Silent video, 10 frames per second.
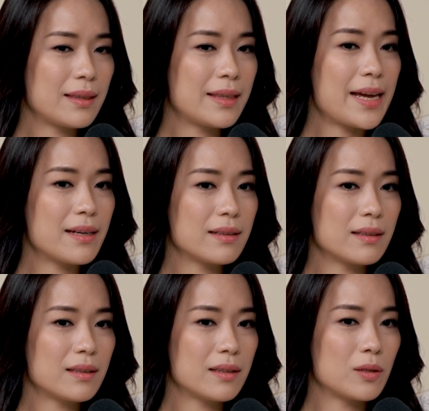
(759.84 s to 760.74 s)
let
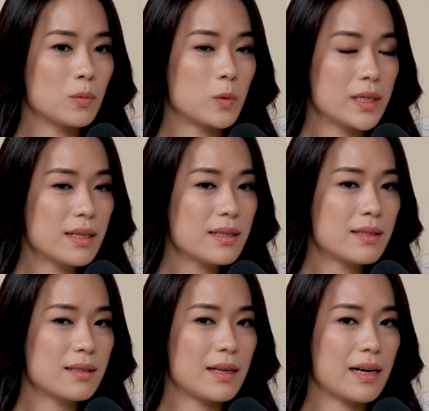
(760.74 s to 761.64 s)
the
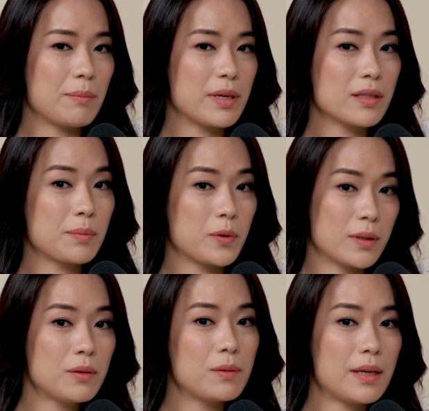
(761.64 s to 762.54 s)
words that are being
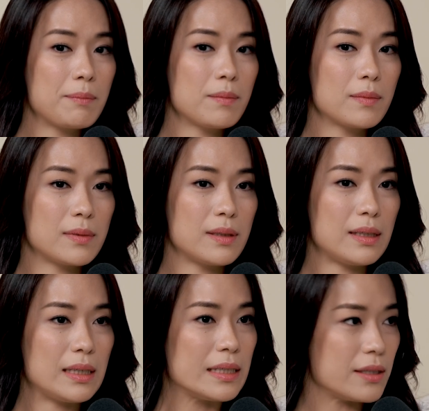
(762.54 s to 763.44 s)
spoken to them
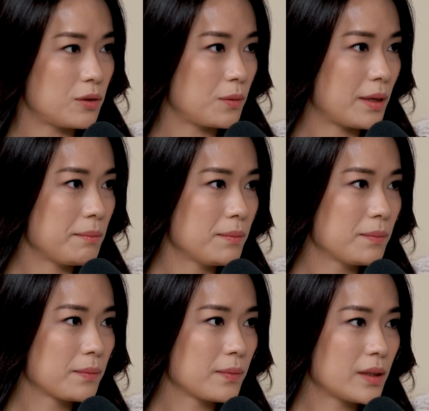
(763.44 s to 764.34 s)
eat into them.
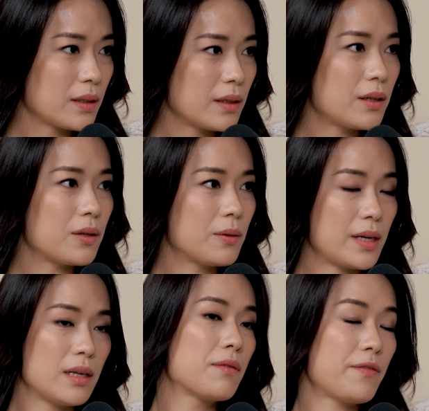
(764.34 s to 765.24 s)
Okay.
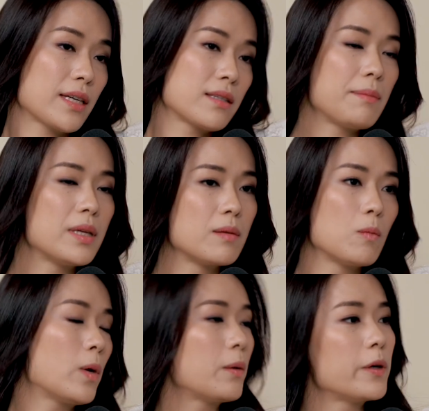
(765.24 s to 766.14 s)
And it affects them in
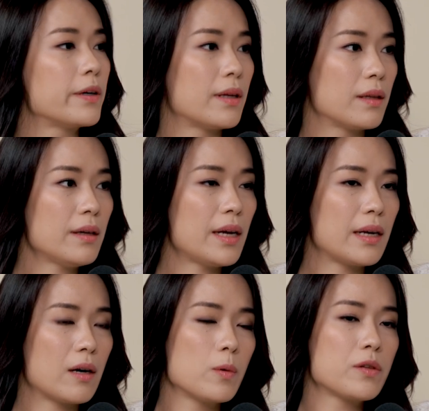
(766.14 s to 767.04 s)
one way or another.
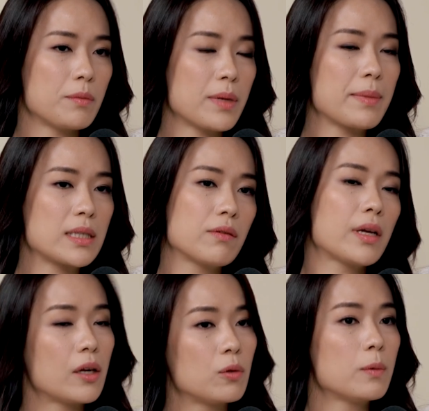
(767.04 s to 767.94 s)
And I always remind myself,
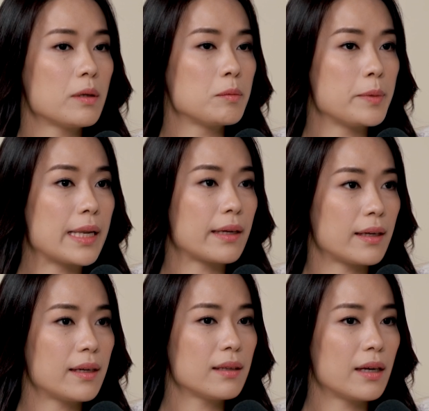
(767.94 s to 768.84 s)
okay, I don't want to be like
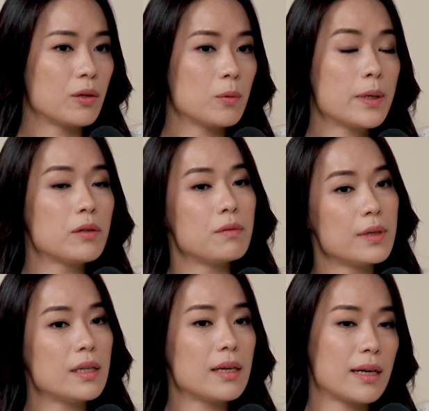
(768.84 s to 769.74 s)
that. I don't want to
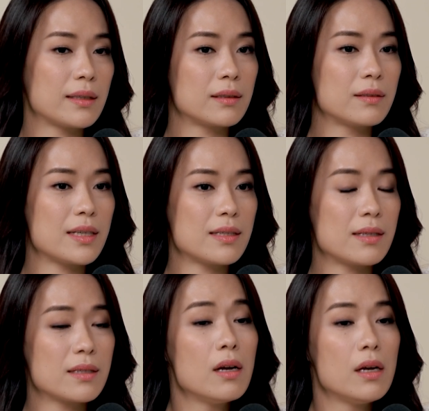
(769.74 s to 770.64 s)
read an article that says,